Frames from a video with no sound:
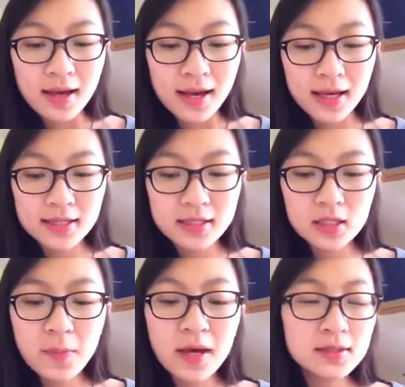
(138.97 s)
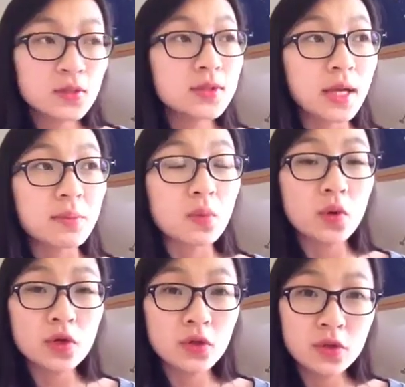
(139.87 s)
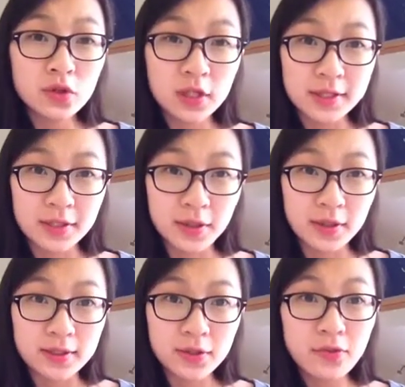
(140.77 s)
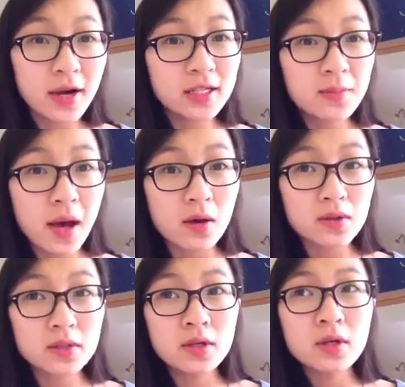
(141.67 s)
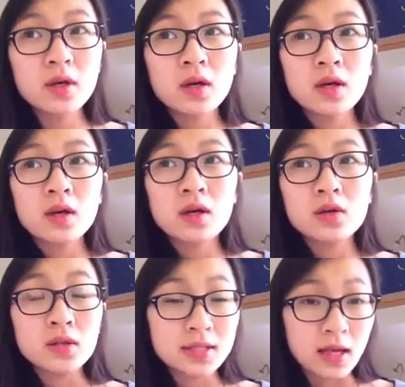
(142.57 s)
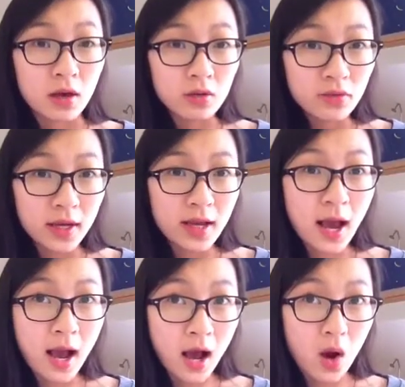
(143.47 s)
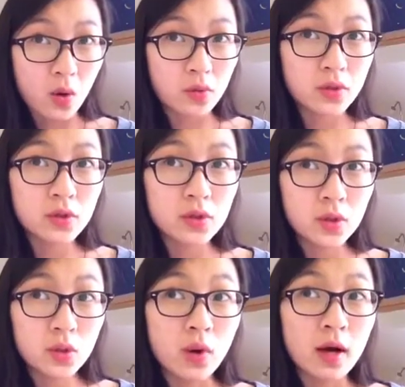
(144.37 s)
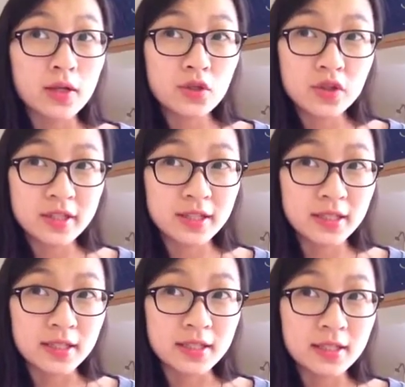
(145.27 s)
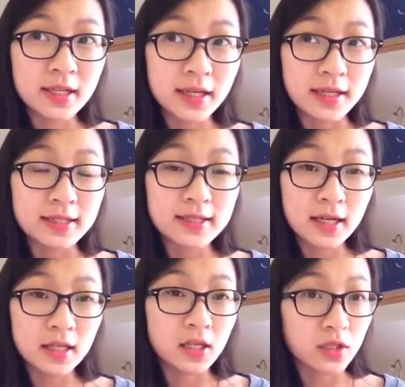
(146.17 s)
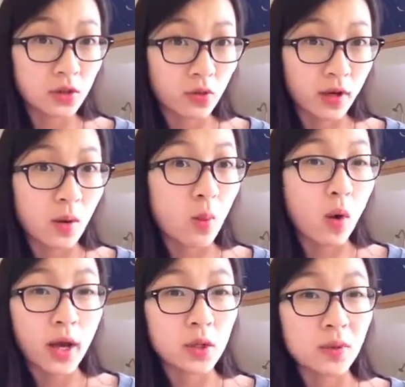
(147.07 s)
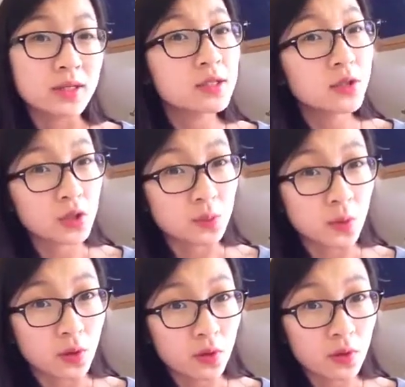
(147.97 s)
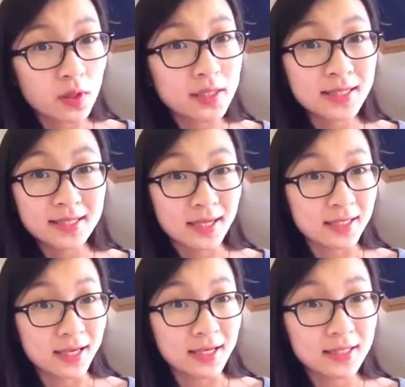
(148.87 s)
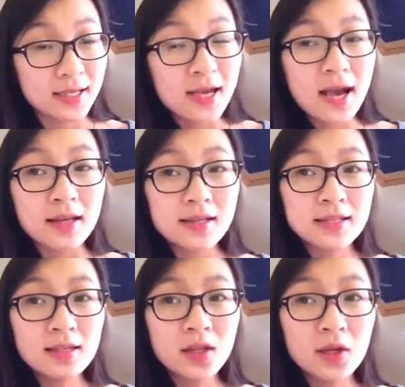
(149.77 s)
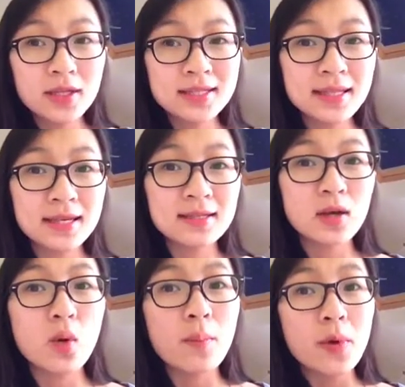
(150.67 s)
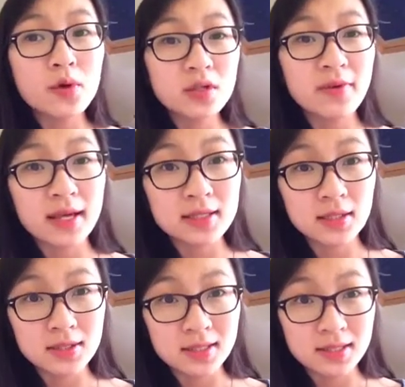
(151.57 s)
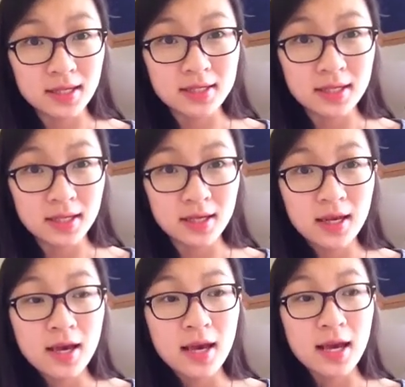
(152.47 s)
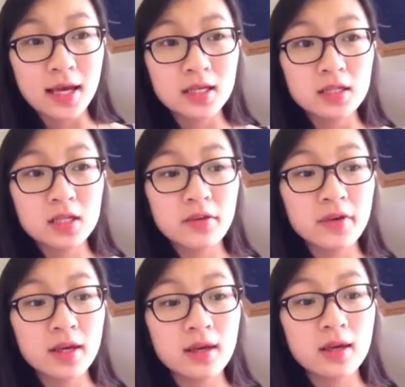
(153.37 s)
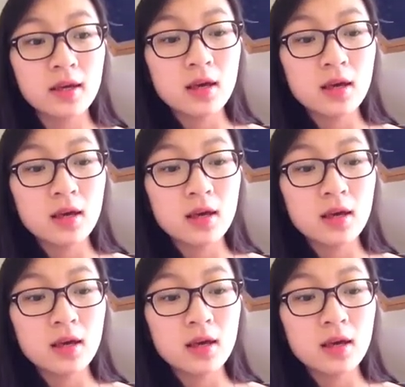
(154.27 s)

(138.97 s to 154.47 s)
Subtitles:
And in the personal statement, what you usually do is you write about yourself and how you are interested in studying a degree and why you are suitable to study it. And this includes things like what motivates you to study and giving